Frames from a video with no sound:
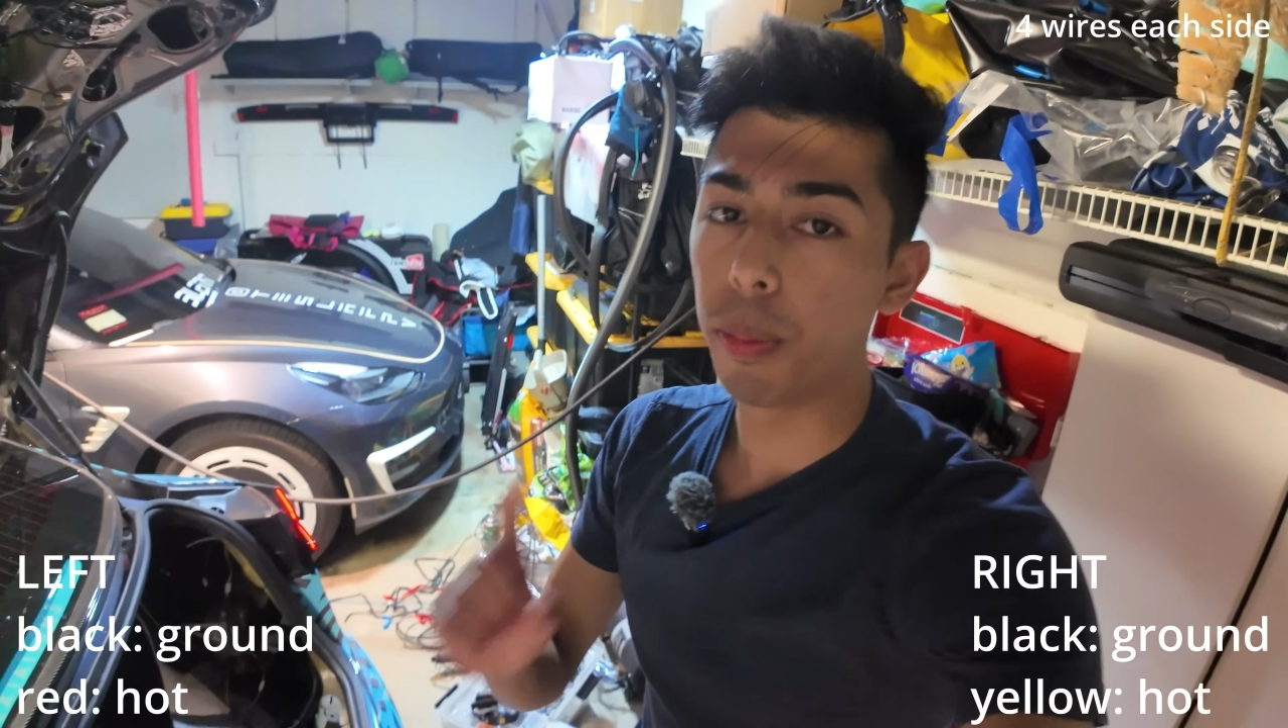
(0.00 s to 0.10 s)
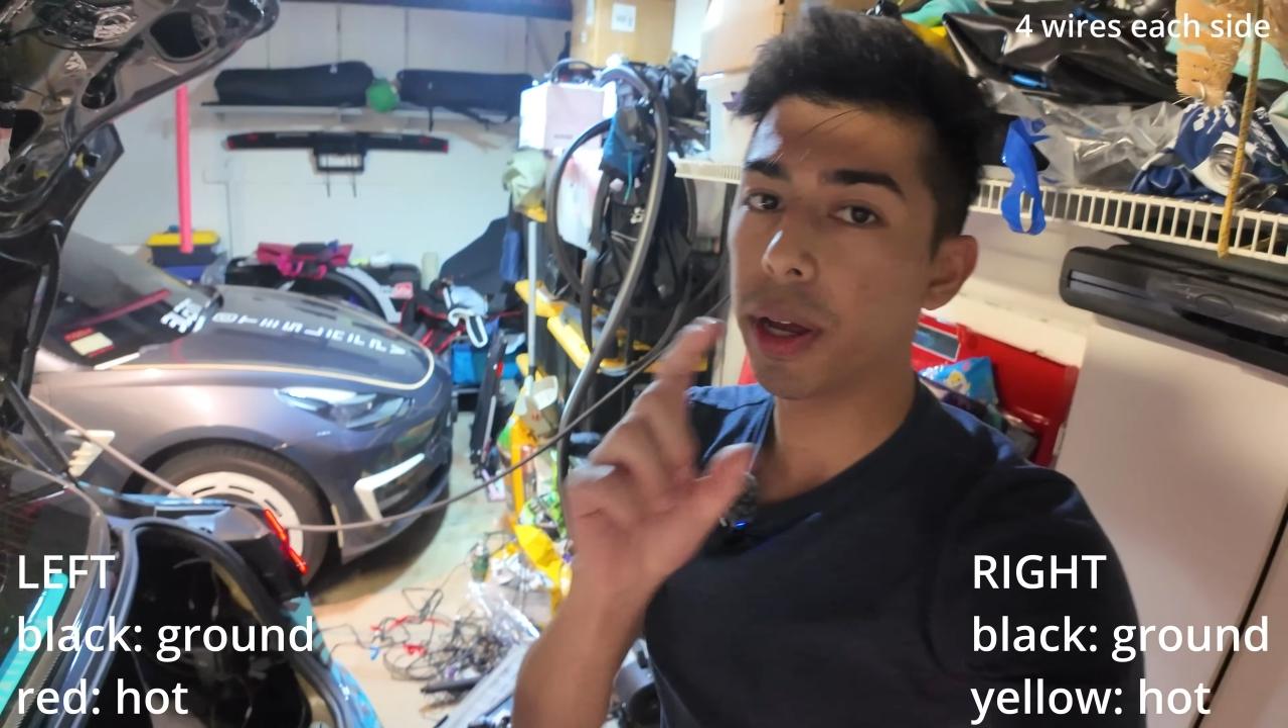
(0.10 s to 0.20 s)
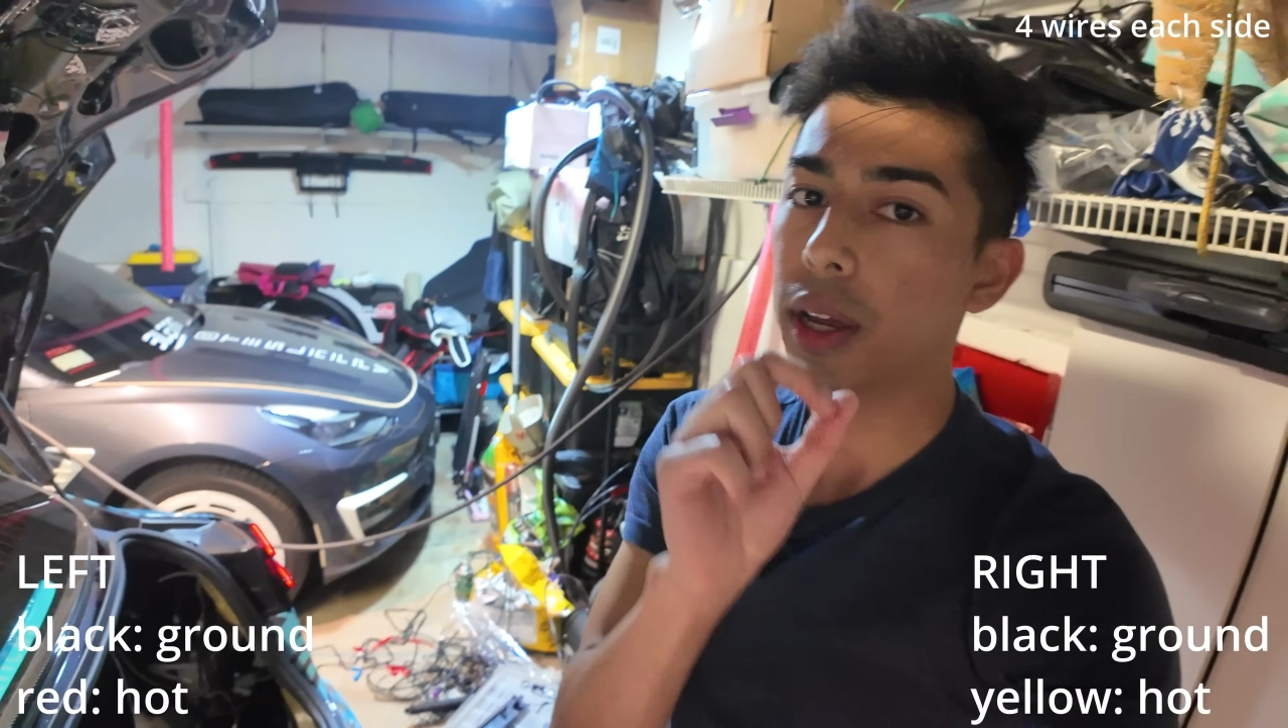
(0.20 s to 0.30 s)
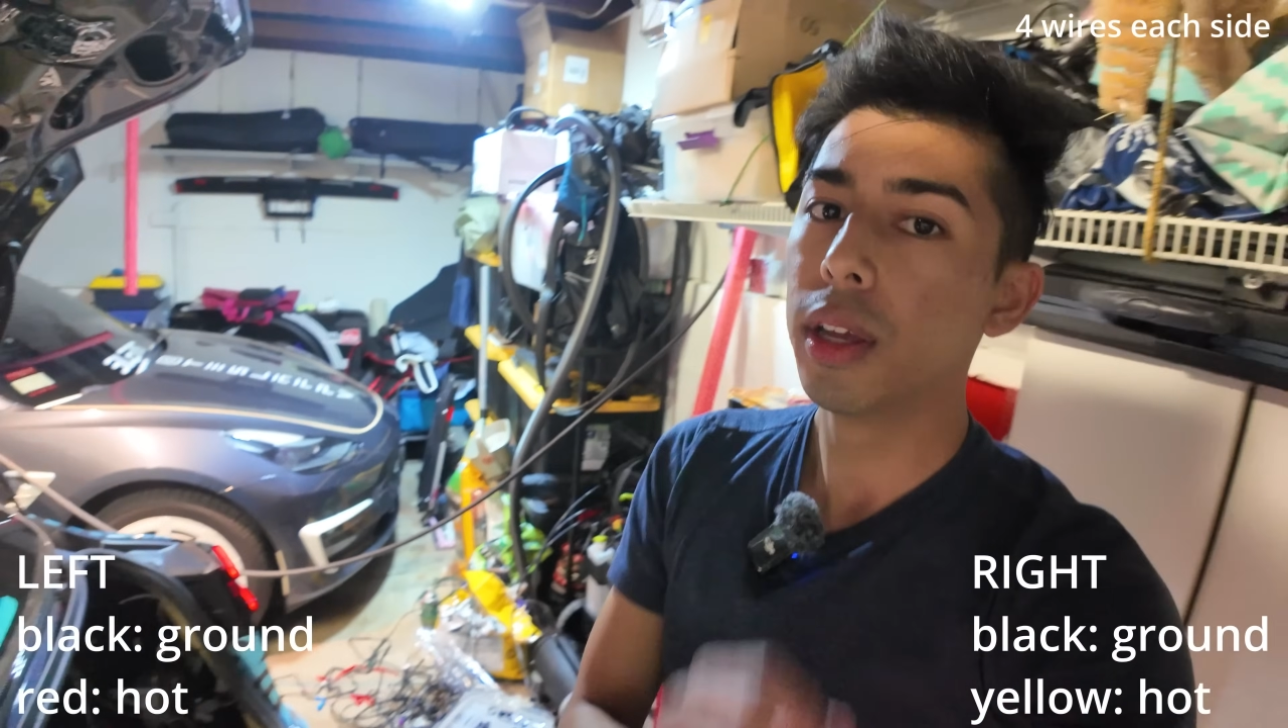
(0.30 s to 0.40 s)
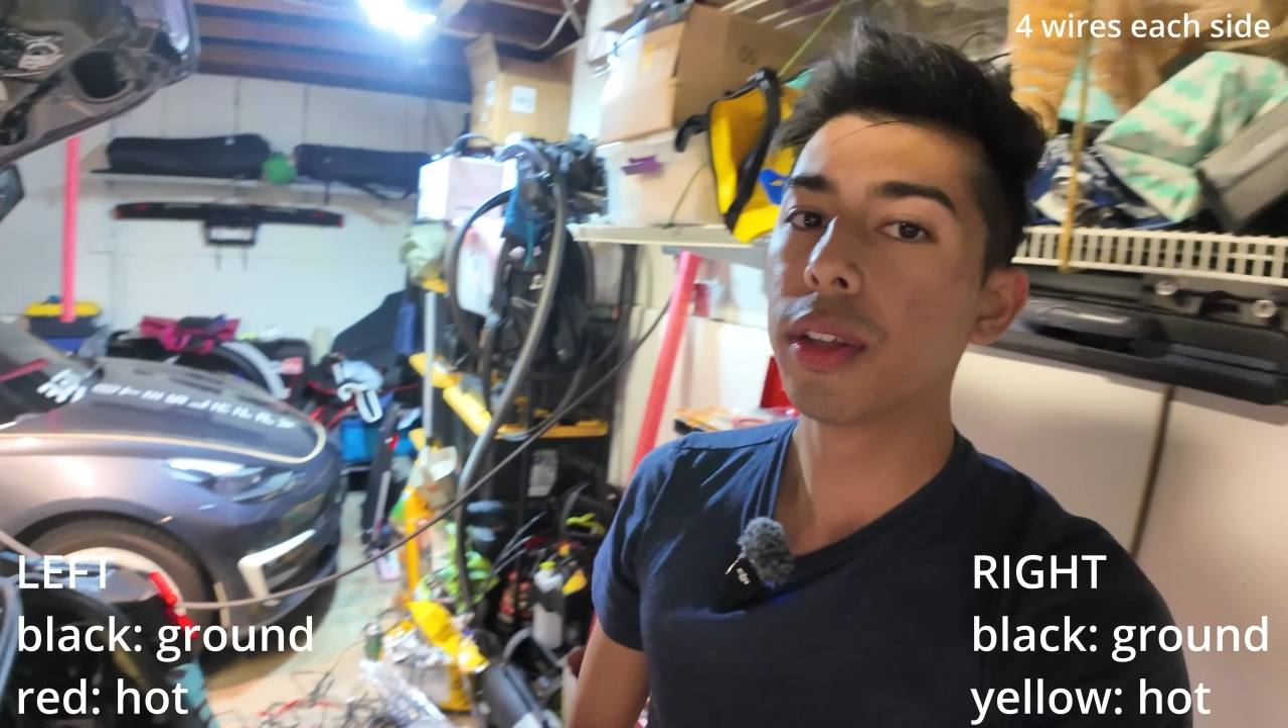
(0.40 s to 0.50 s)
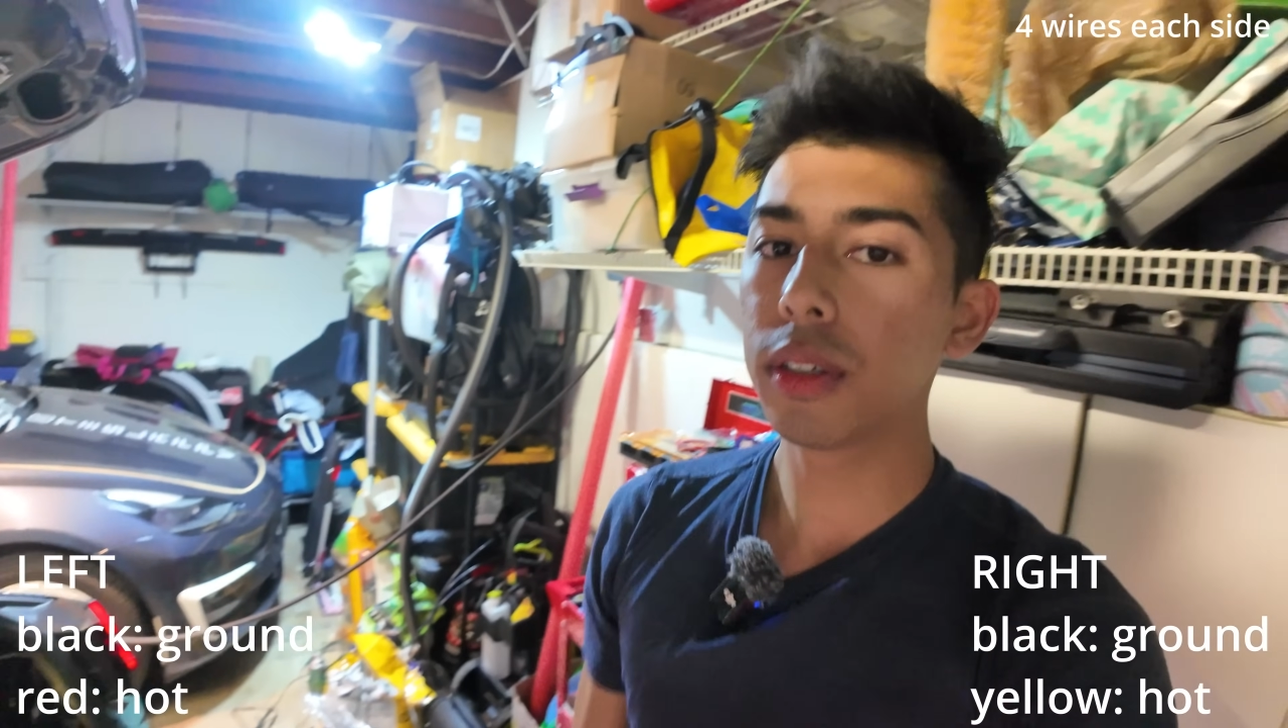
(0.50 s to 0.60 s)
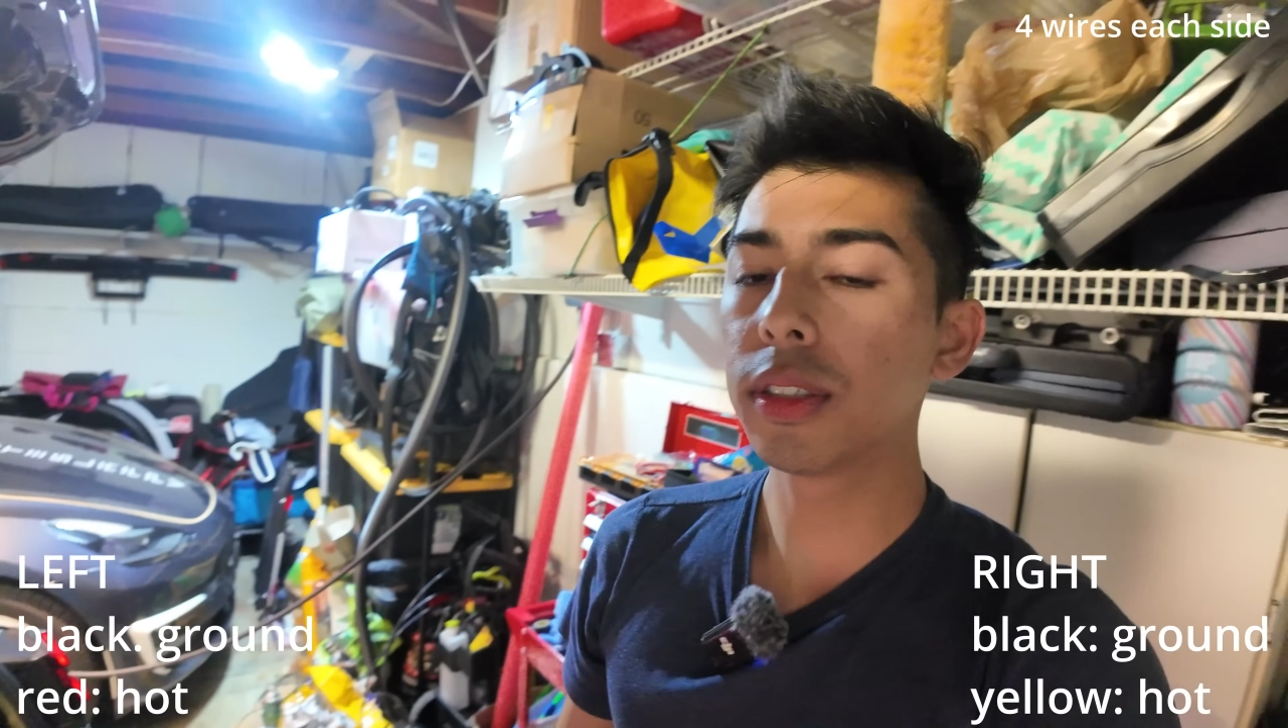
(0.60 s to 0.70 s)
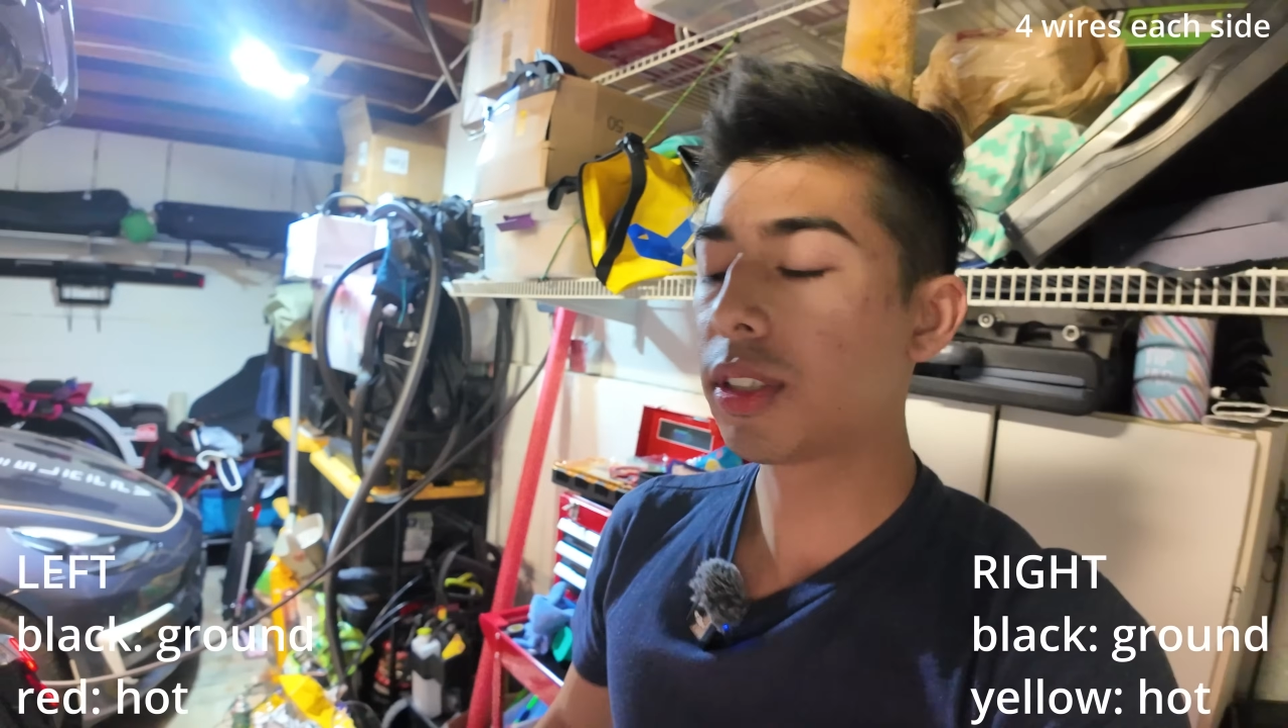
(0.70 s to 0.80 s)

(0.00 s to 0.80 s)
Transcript: but there's